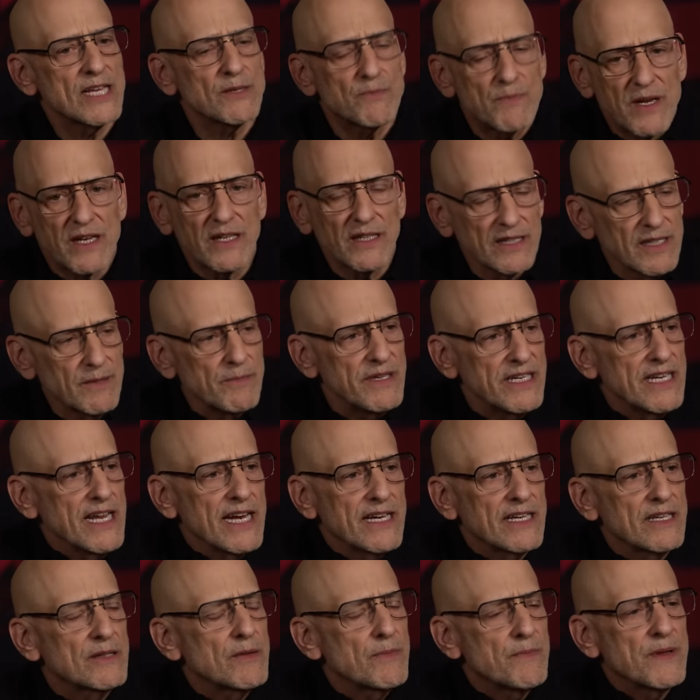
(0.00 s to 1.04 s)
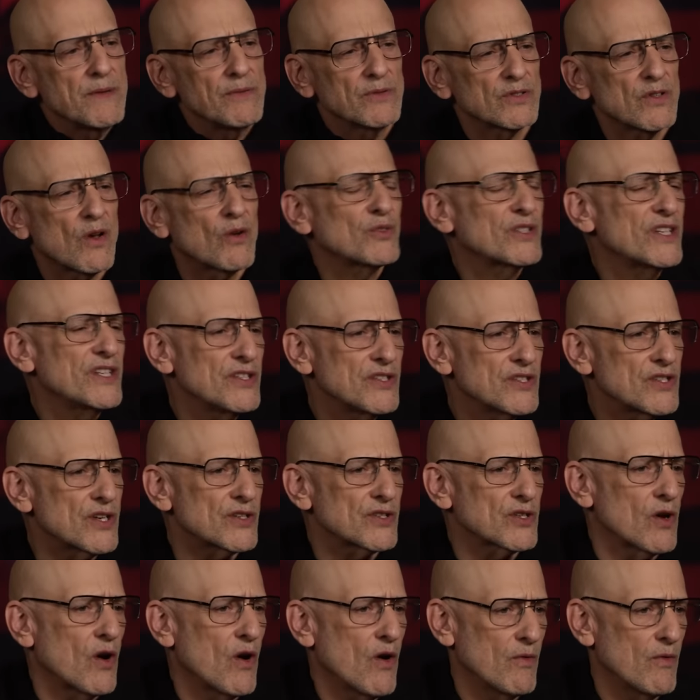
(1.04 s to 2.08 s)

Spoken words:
Has been eliminated to people's, oh, she's just a